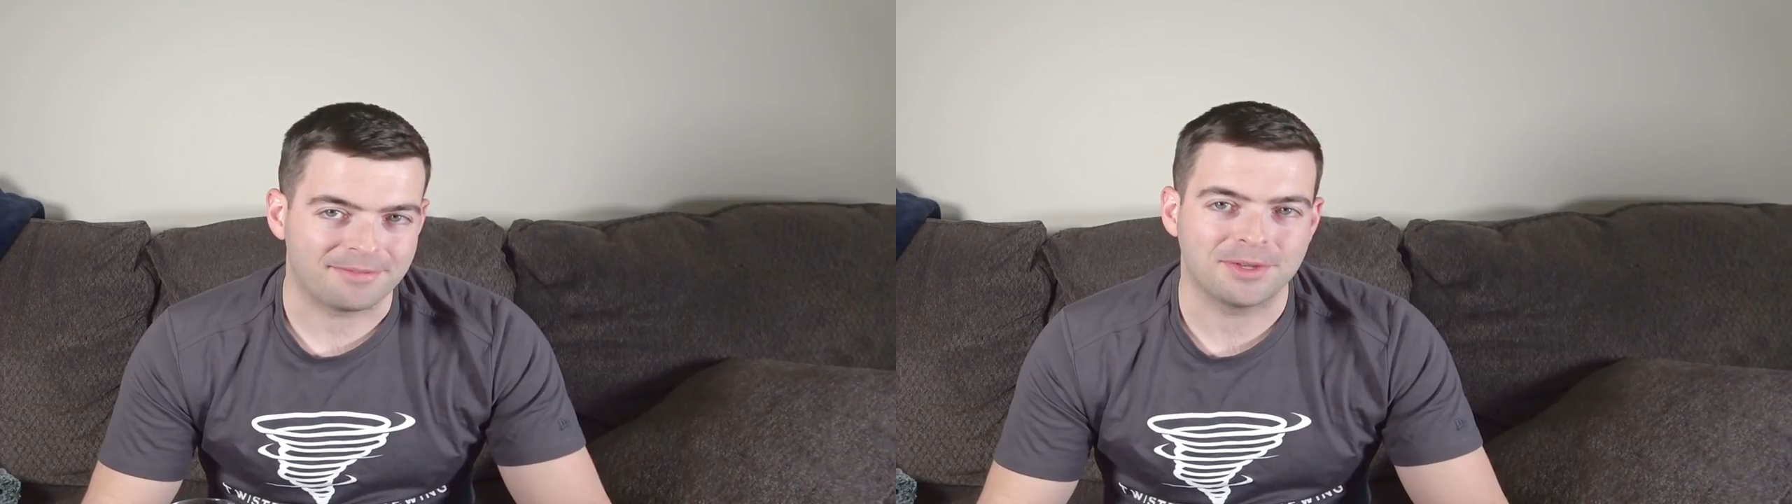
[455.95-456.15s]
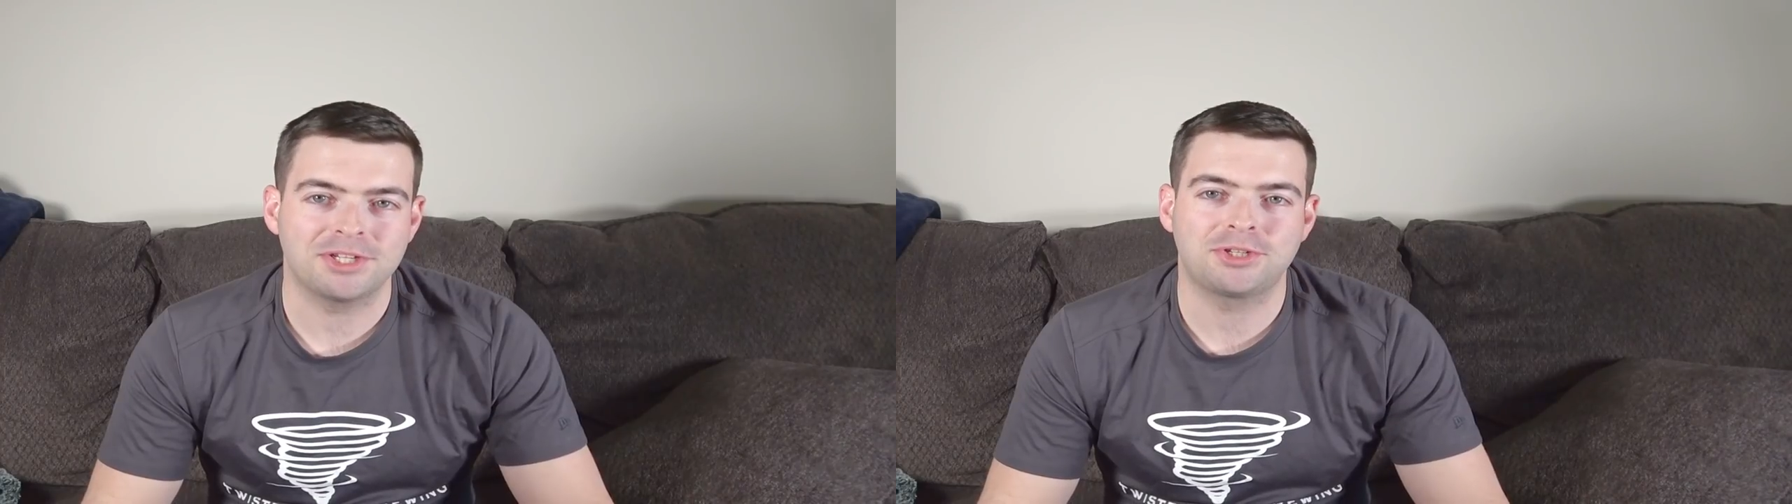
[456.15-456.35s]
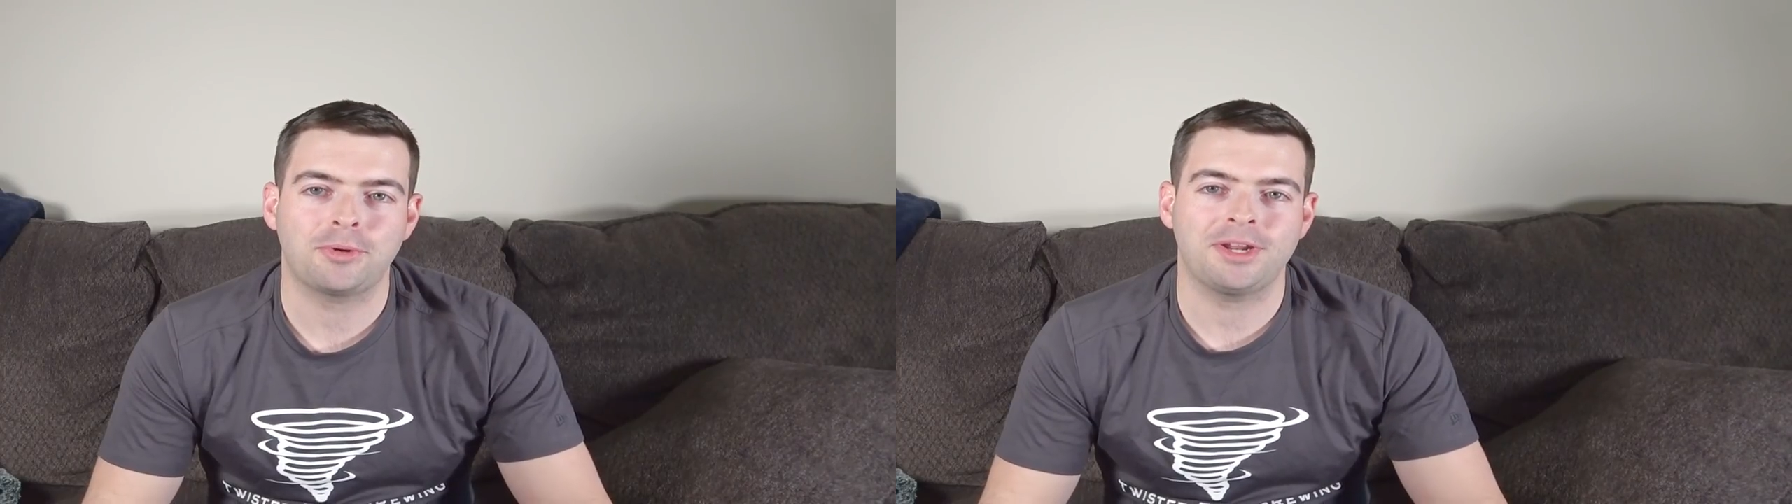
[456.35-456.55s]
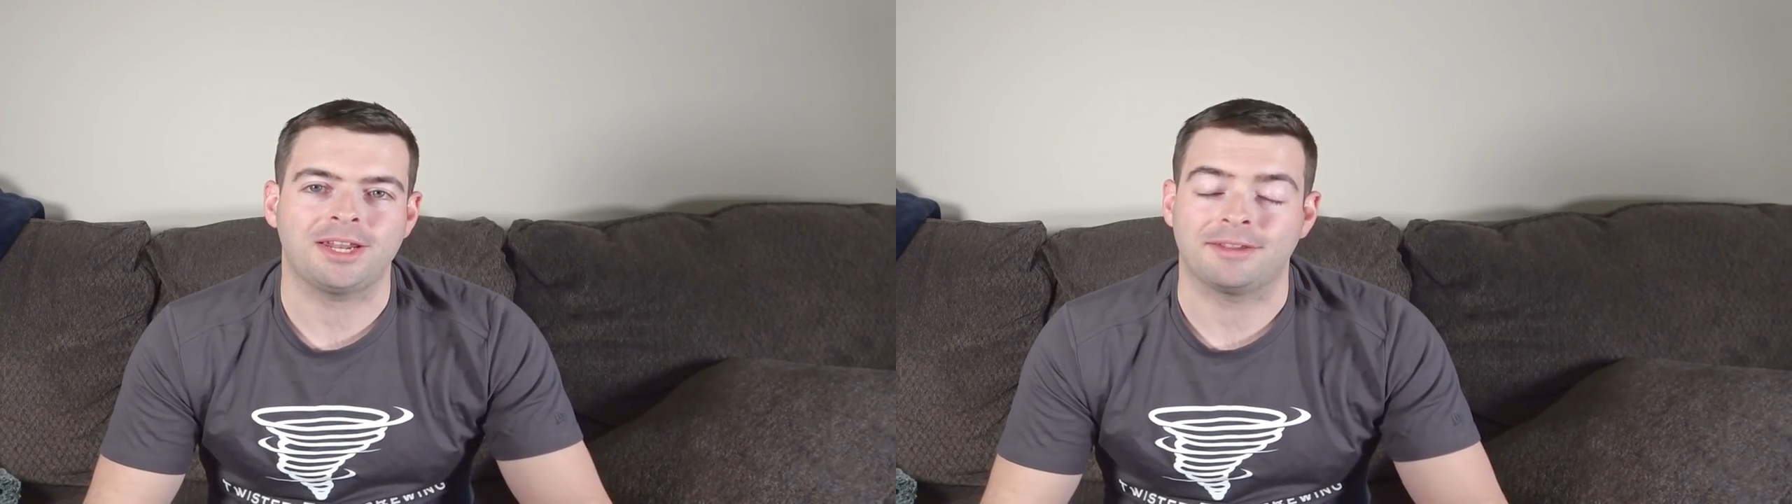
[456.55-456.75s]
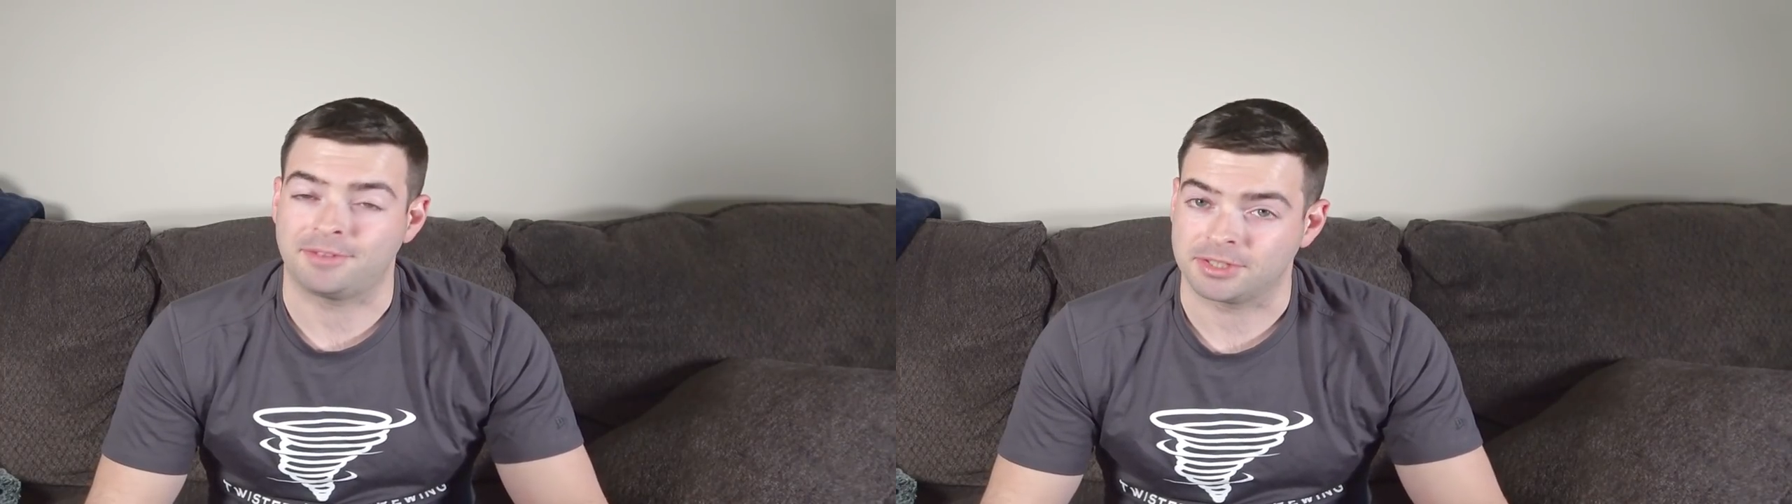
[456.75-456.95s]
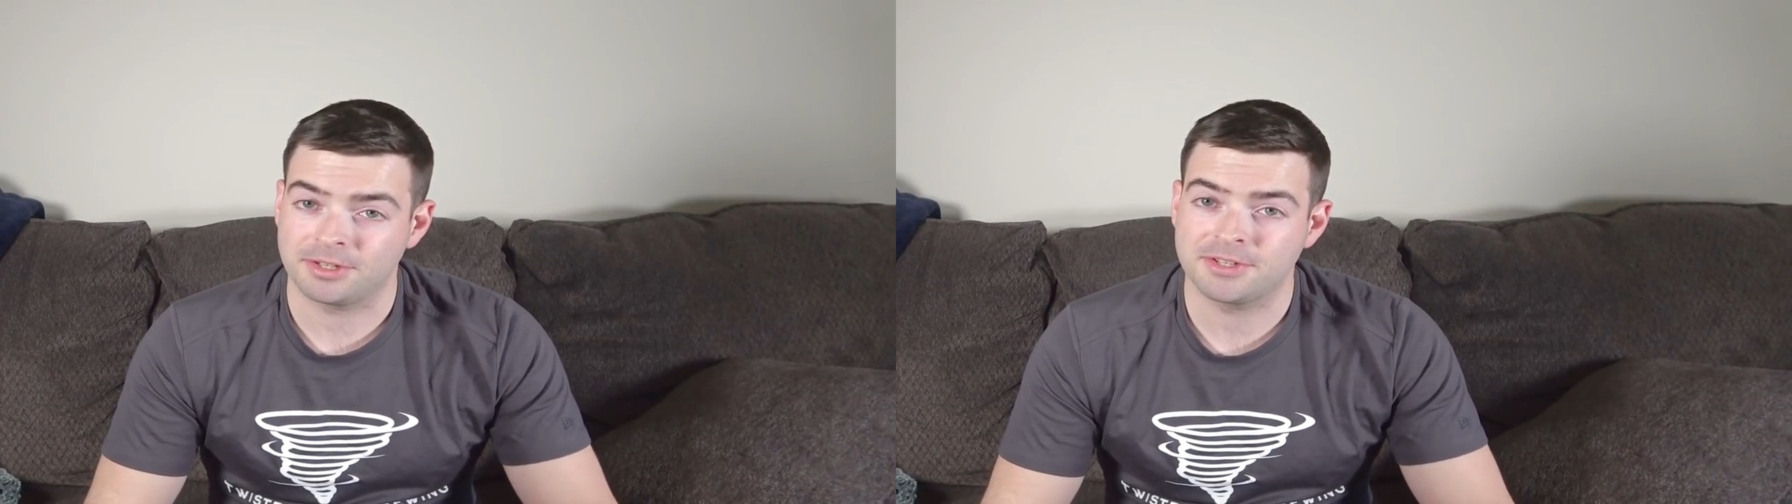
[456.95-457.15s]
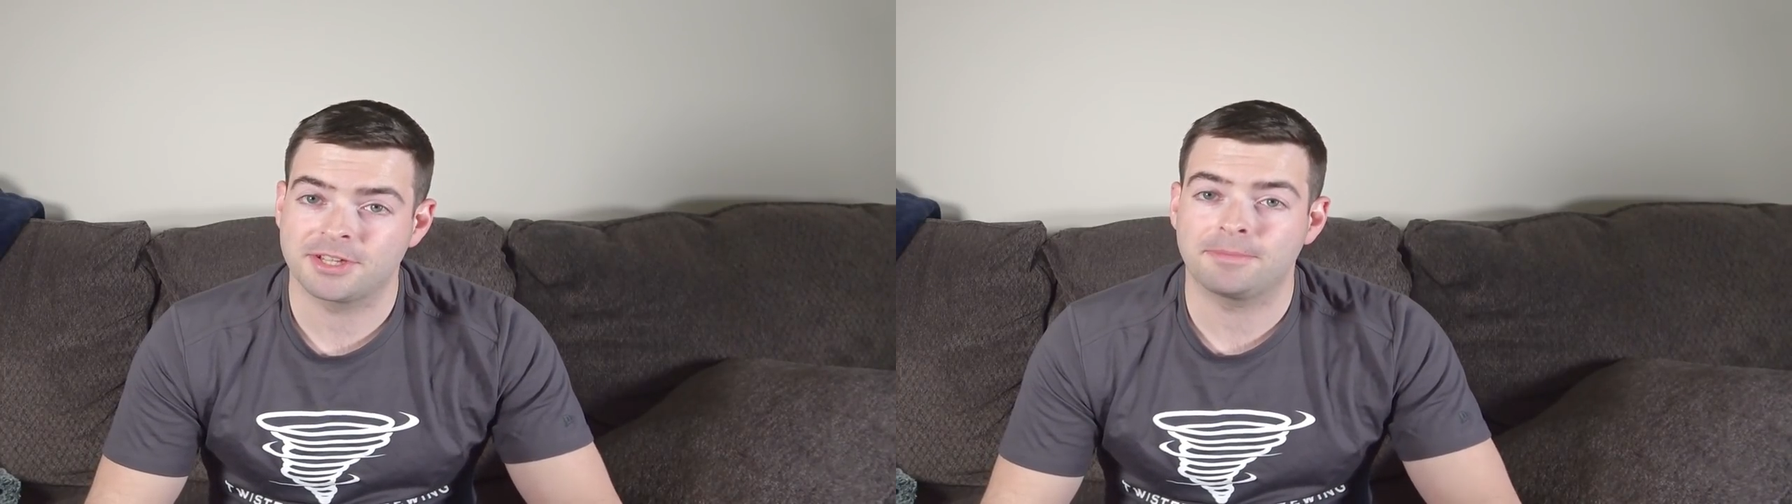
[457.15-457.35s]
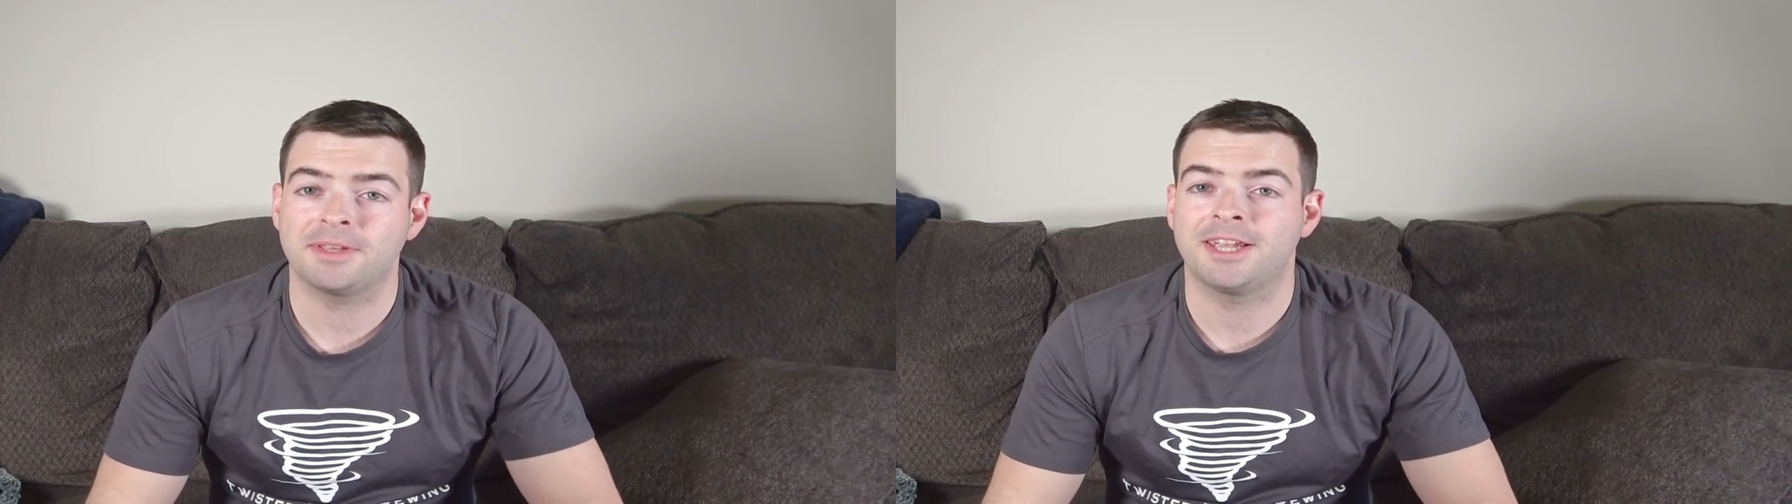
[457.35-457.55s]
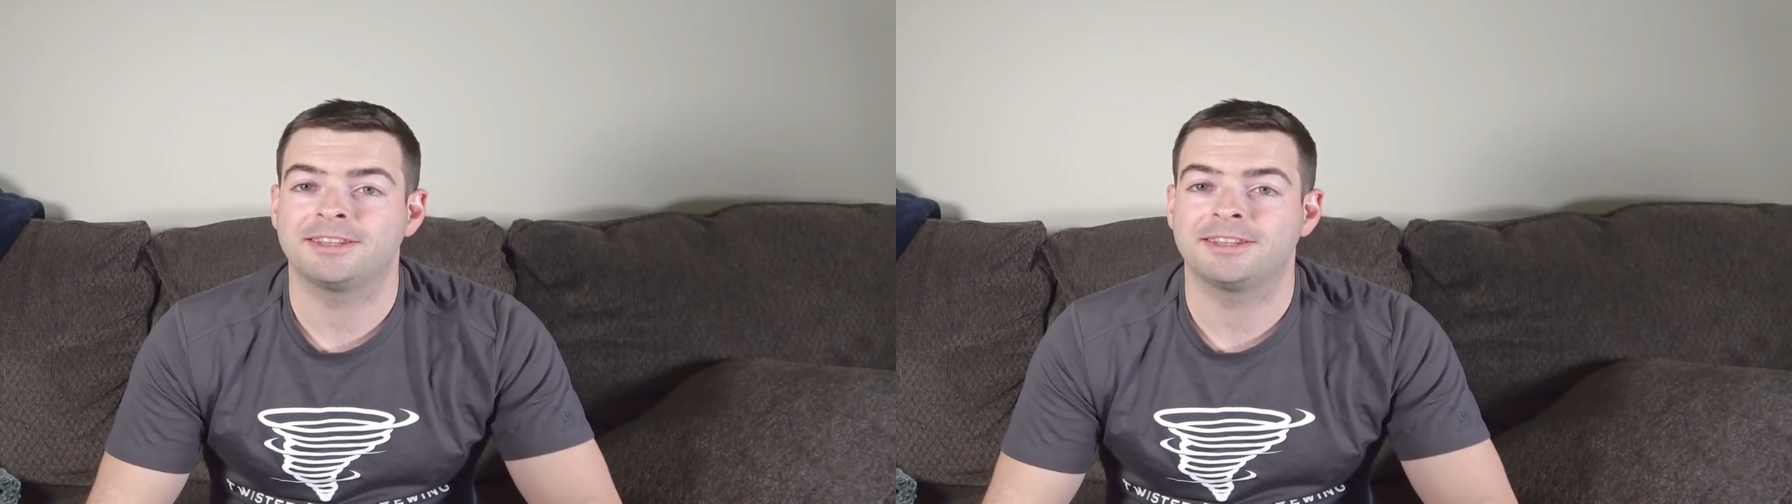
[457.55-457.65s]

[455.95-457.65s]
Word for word: if you enjoyed it, if you learned something,